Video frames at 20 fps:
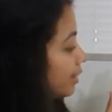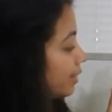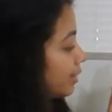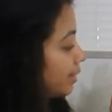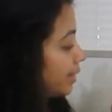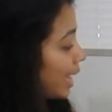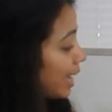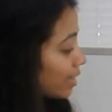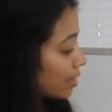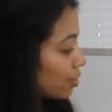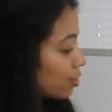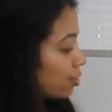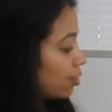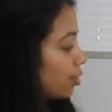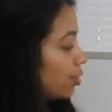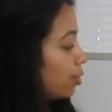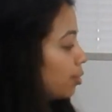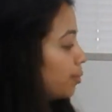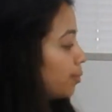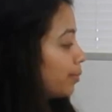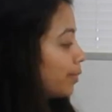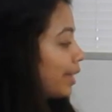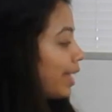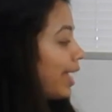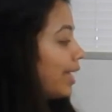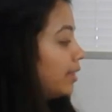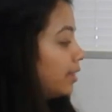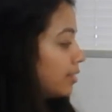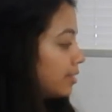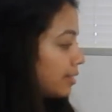the next row
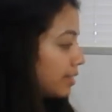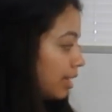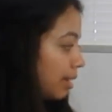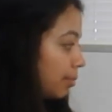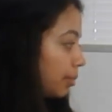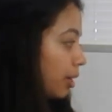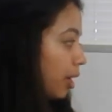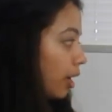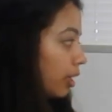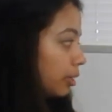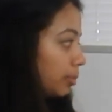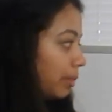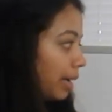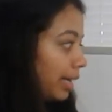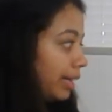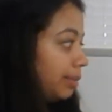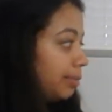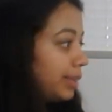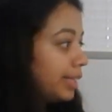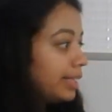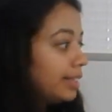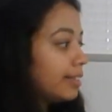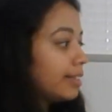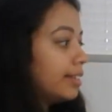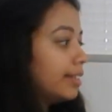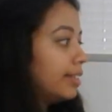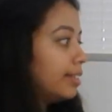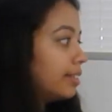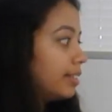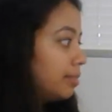and the same column elements
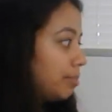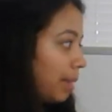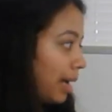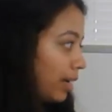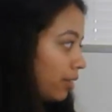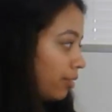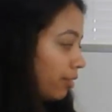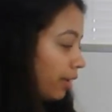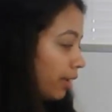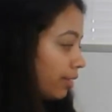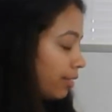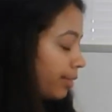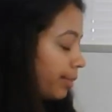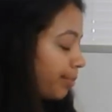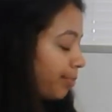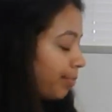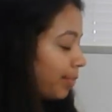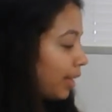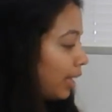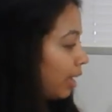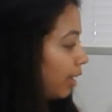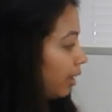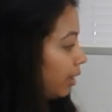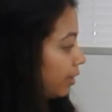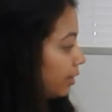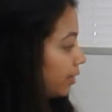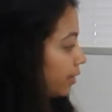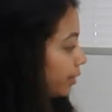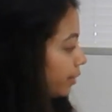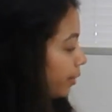in the matrix.
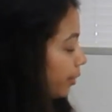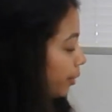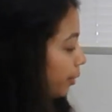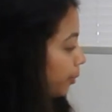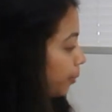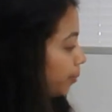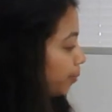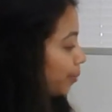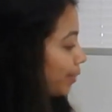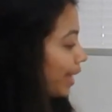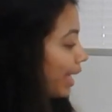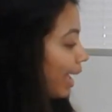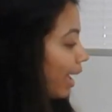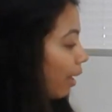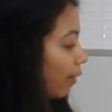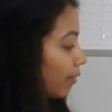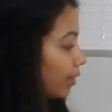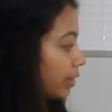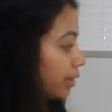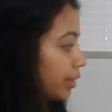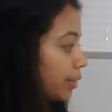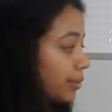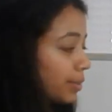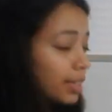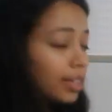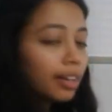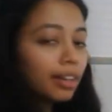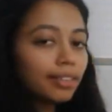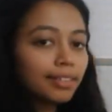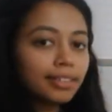So I will use
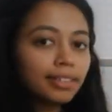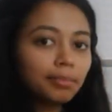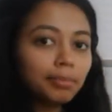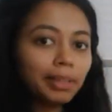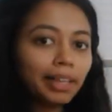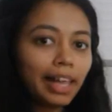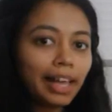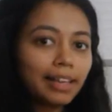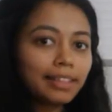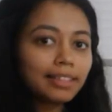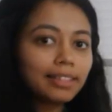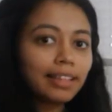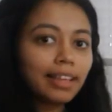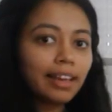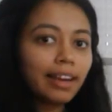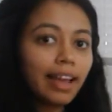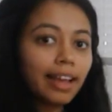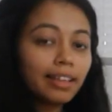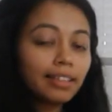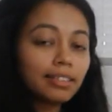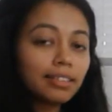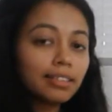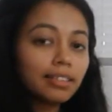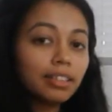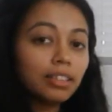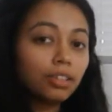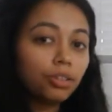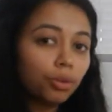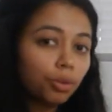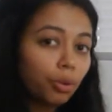a custom class that has
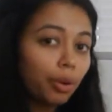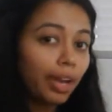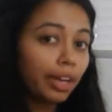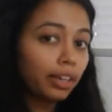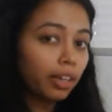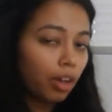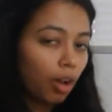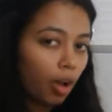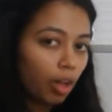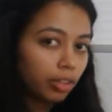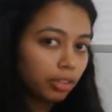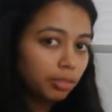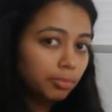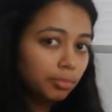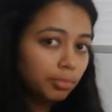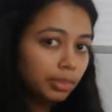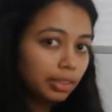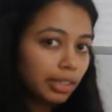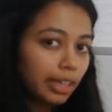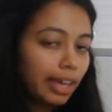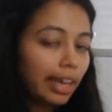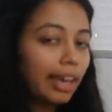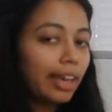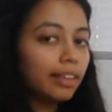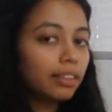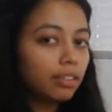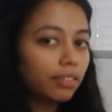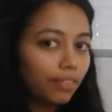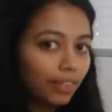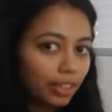the row and column
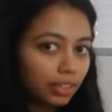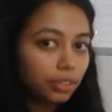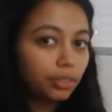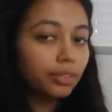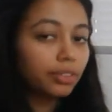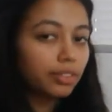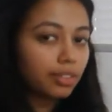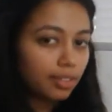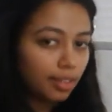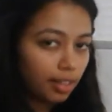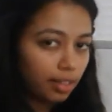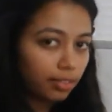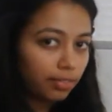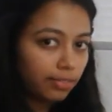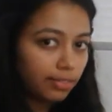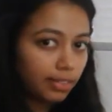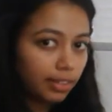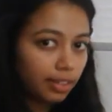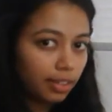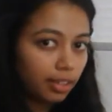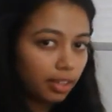and the value itself.